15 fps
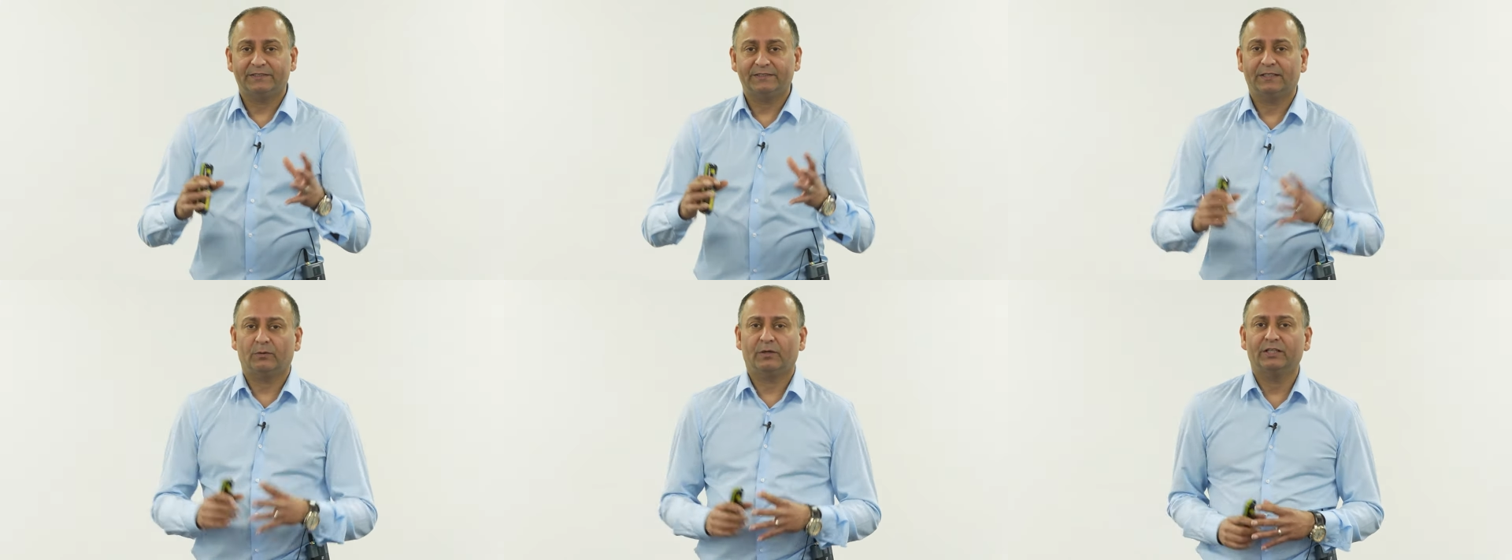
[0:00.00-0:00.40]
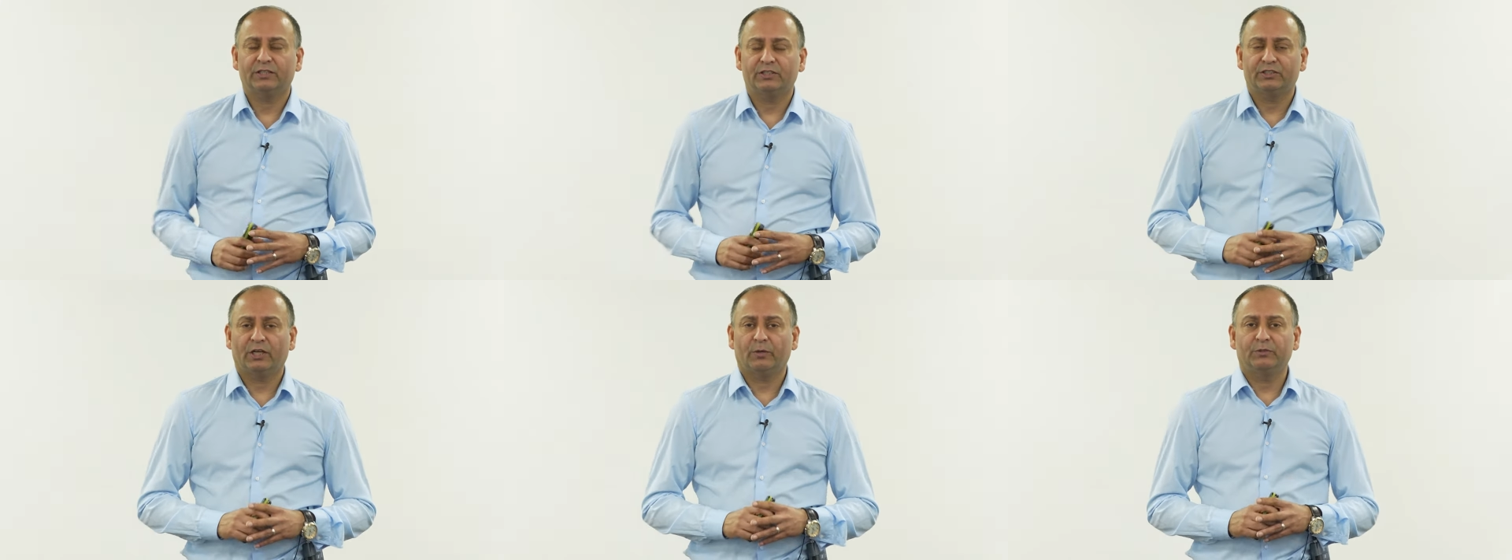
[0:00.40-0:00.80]
person I want
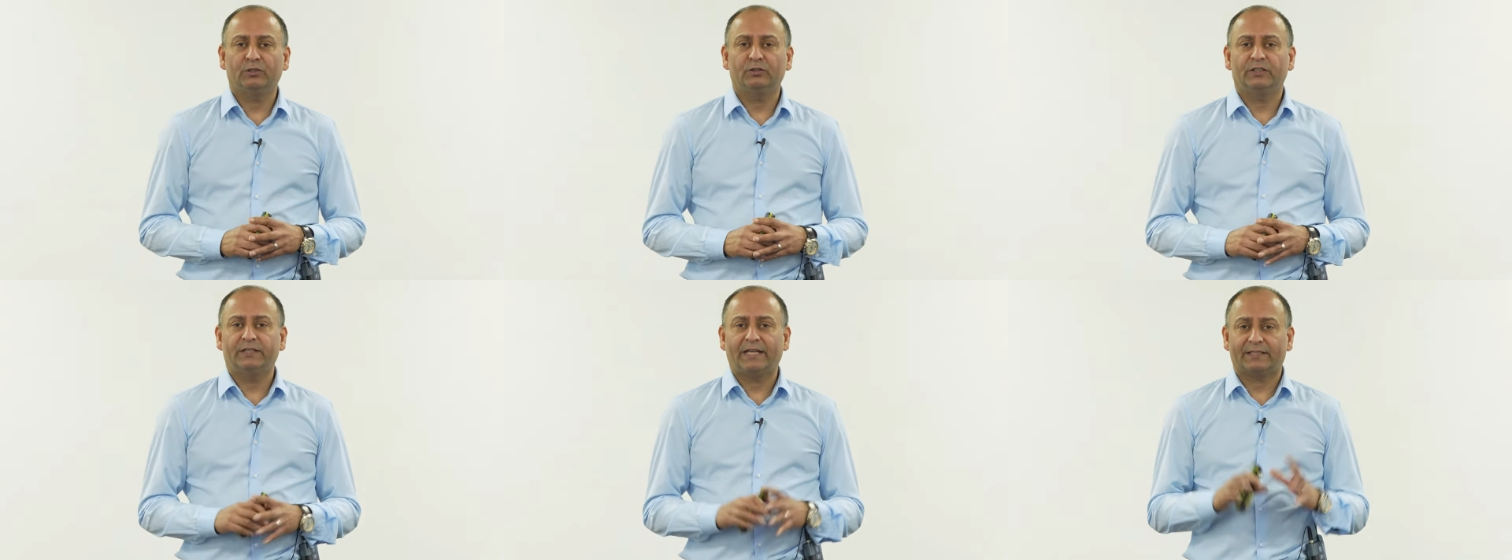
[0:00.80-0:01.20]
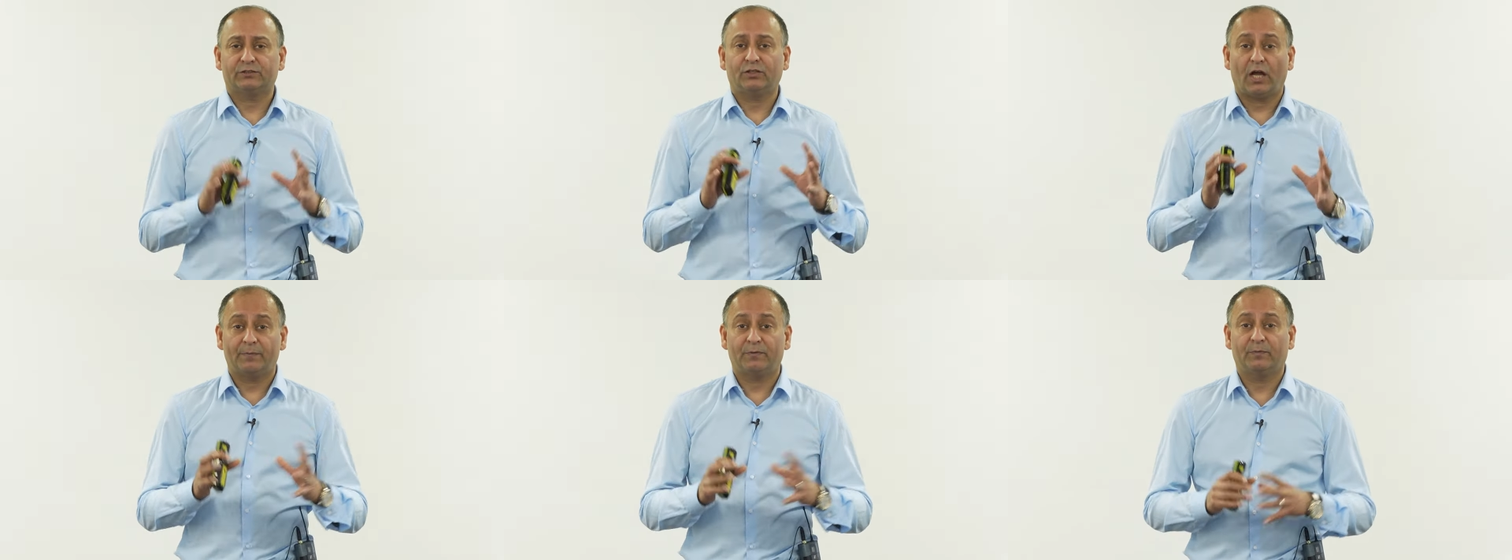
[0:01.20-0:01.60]
to share with you, the next
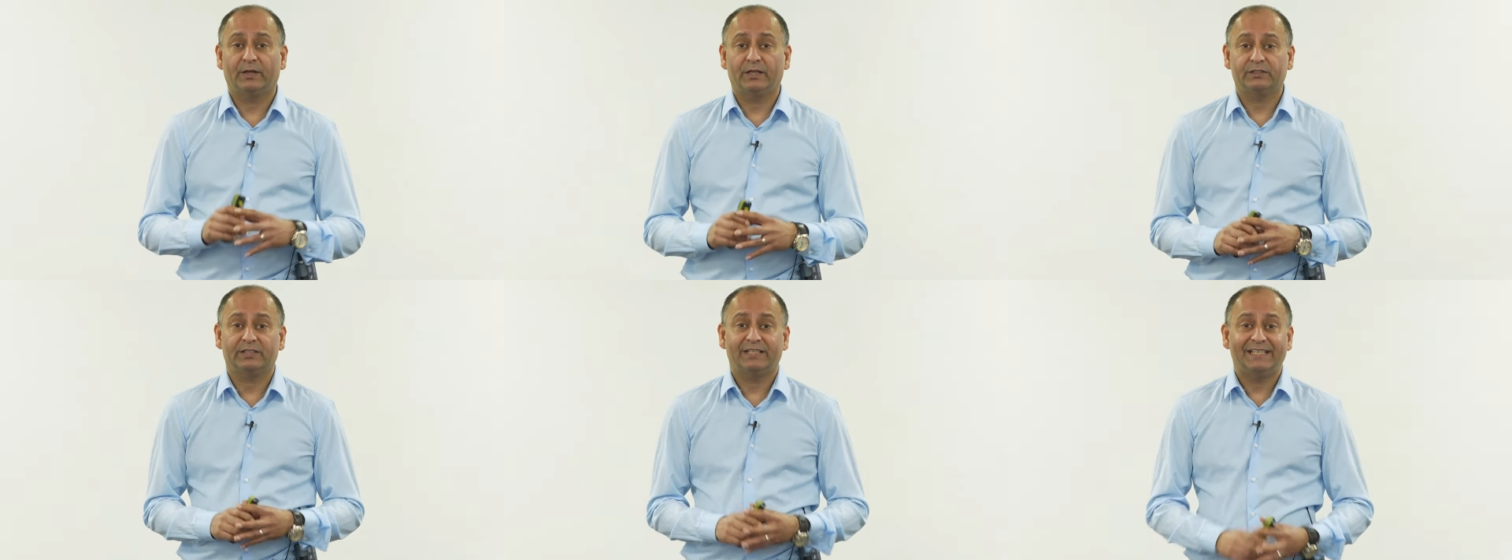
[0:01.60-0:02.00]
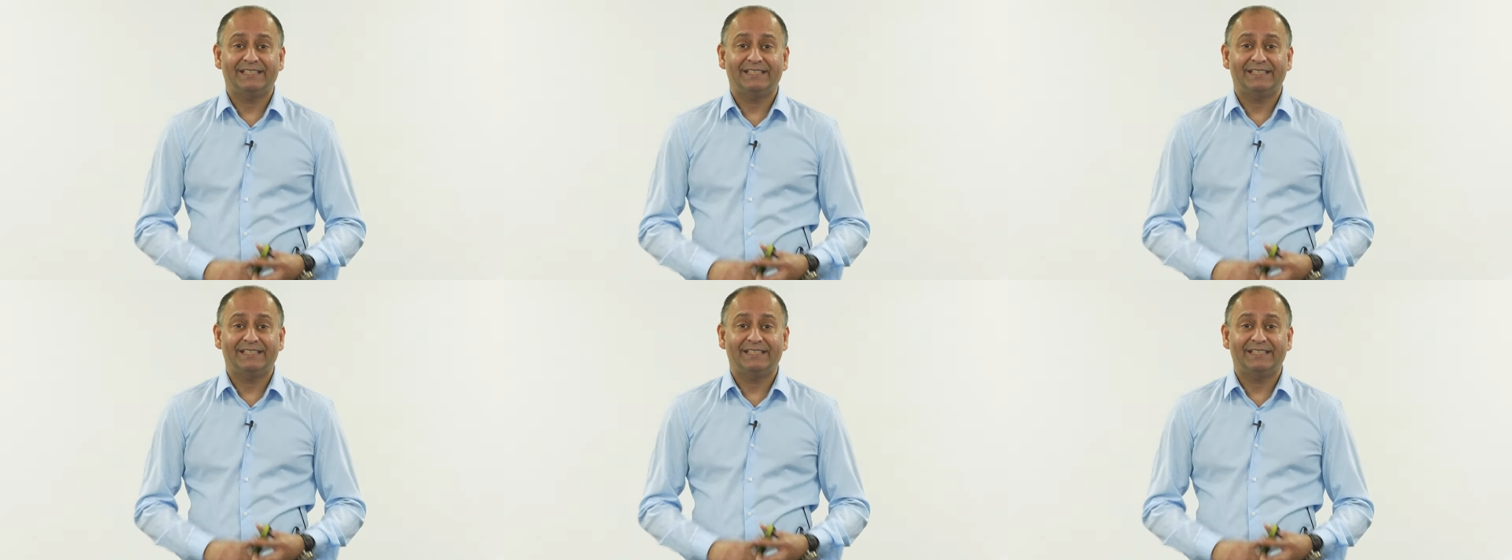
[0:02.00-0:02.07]
type of person,